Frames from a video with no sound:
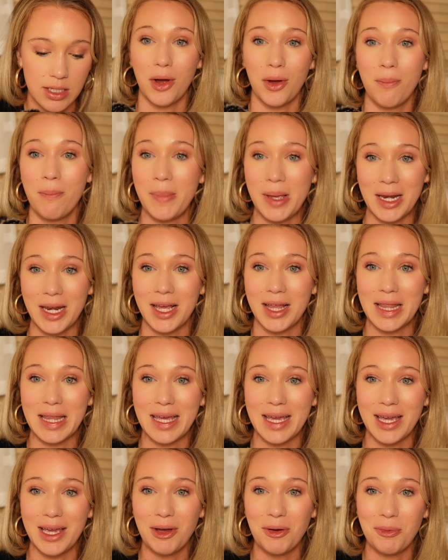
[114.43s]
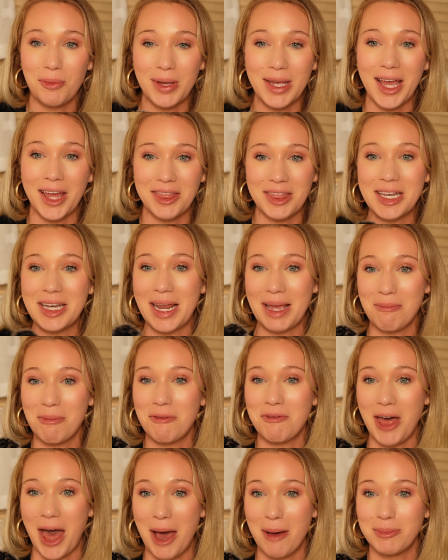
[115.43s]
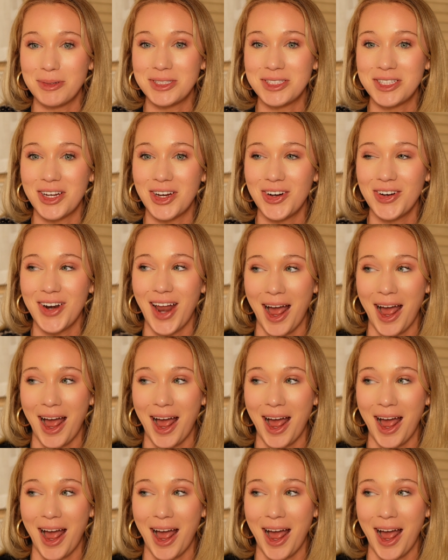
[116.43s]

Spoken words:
Immediately, we get the name of the episode.